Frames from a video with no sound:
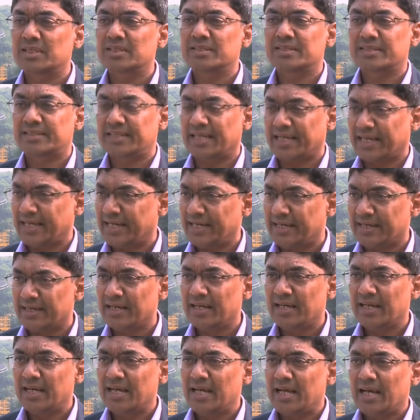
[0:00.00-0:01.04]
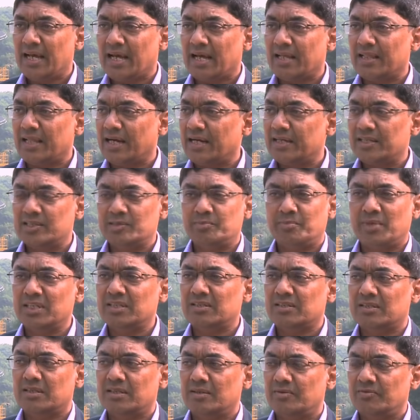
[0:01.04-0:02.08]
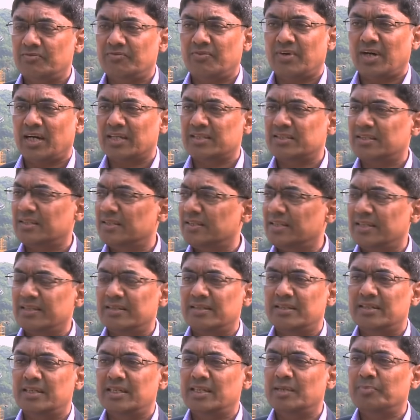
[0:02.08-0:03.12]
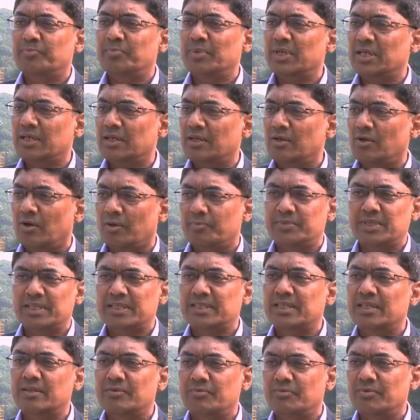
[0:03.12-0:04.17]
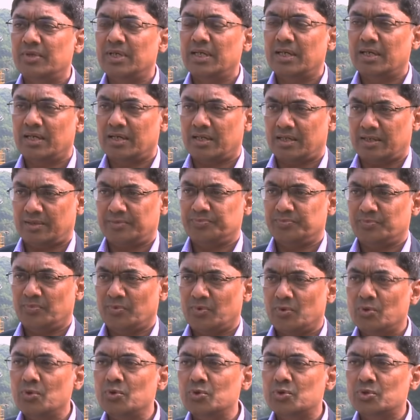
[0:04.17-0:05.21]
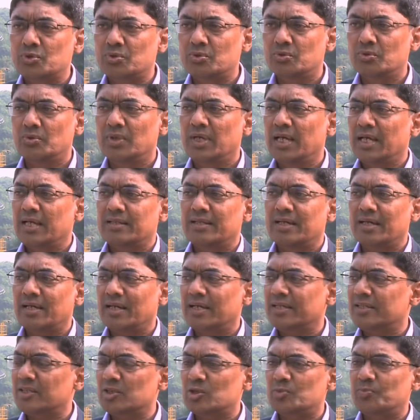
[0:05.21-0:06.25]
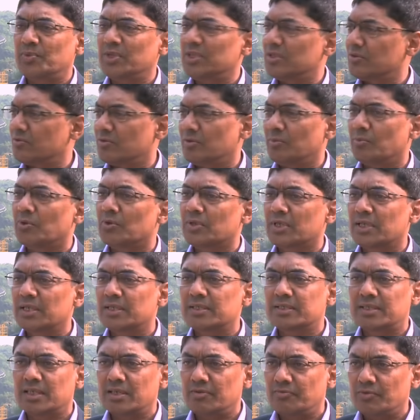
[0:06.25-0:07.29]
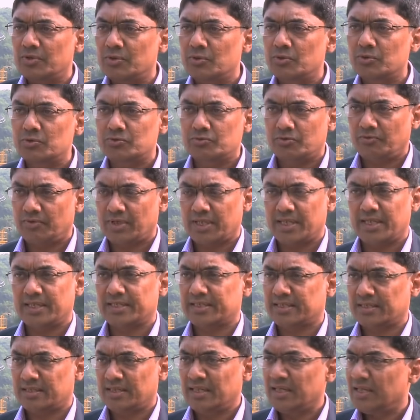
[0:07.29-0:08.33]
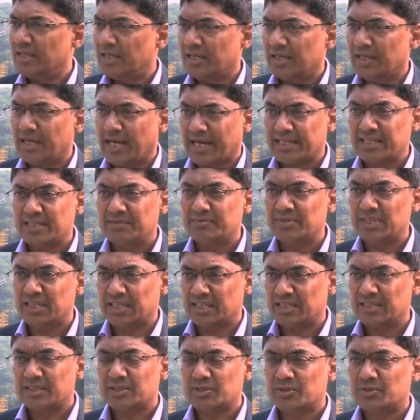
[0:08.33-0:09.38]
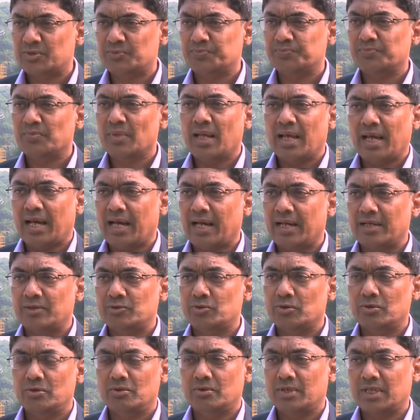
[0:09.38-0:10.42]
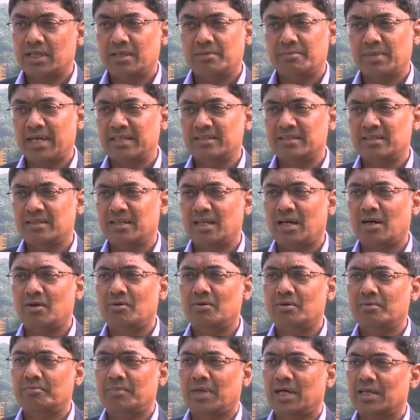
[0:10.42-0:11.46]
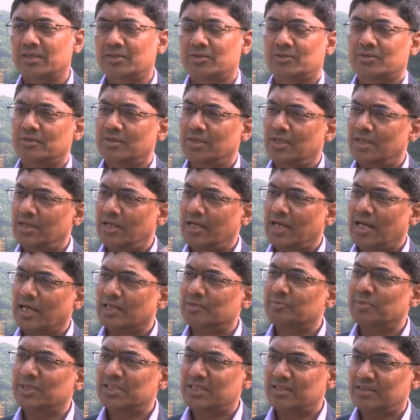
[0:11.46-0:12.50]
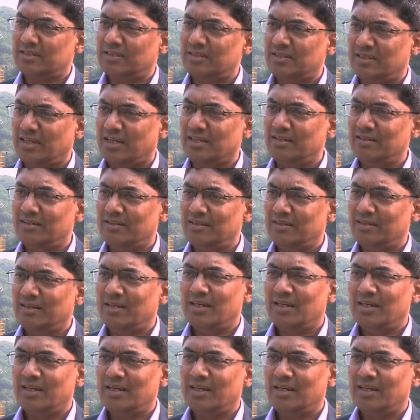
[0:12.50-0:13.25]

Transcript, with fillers: a second and that is much faster than the typical objects that we are used to. They are like the speeds of the motors that we use for various uh, activities. And so you can imagine now a mass as much as the sun,